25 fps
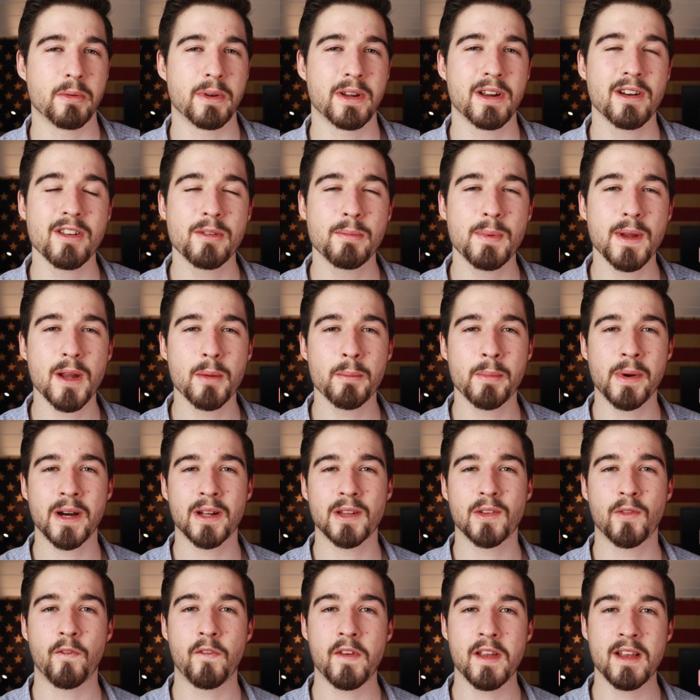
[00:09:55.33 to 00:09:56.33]
We're gonna speak
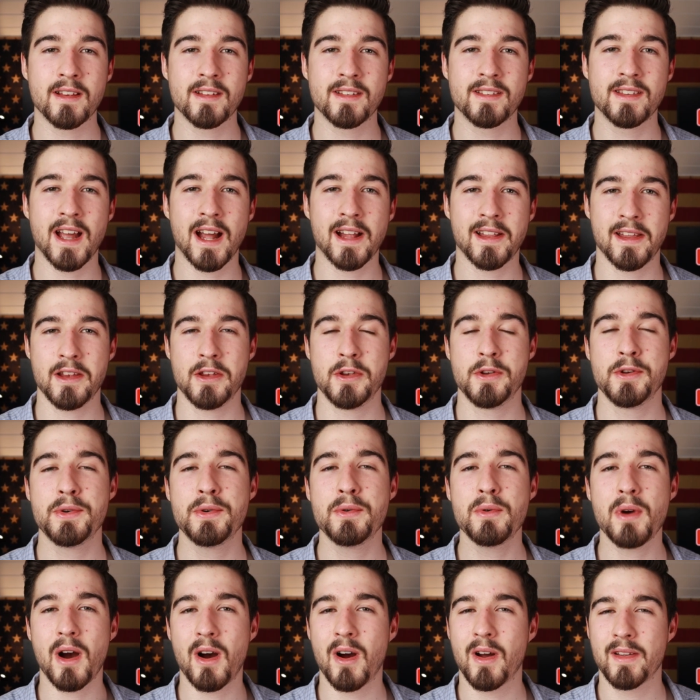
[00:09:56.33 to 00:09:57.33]
about things that
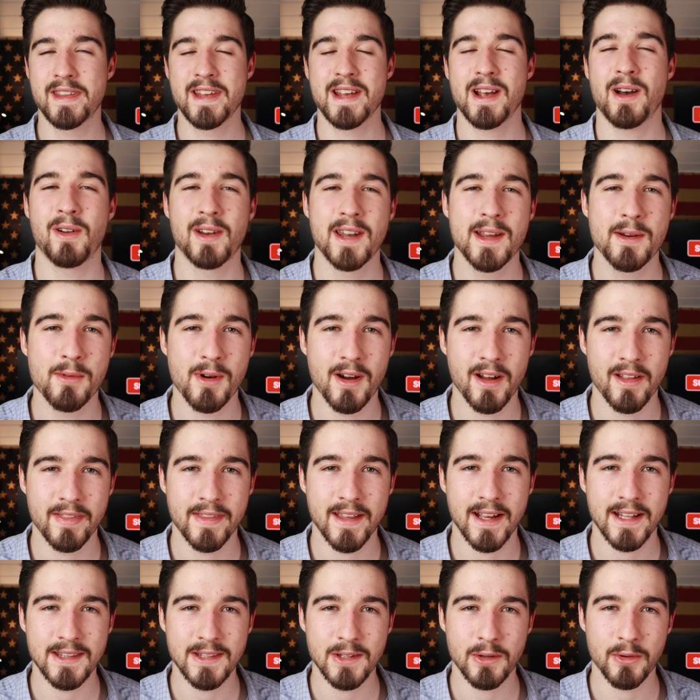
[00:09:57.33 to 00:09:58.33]
you are the only one
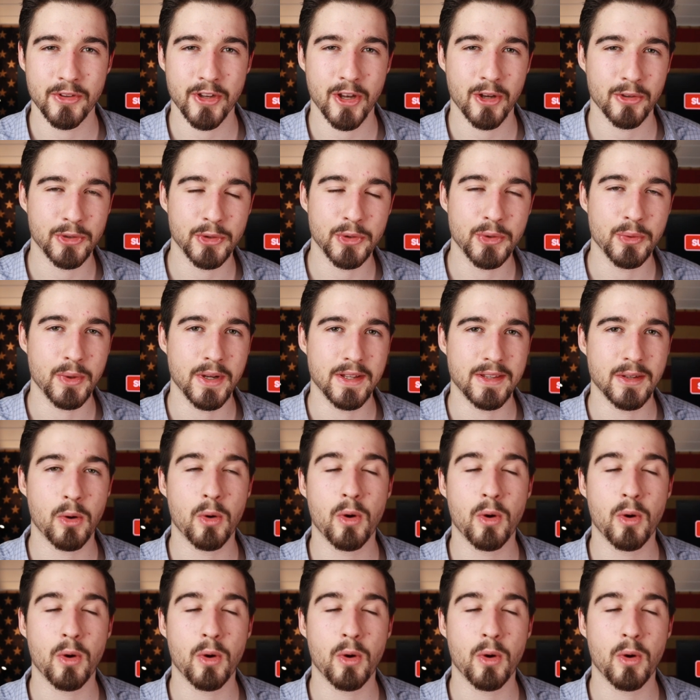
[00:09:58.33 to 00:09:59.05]
that knows how to do it,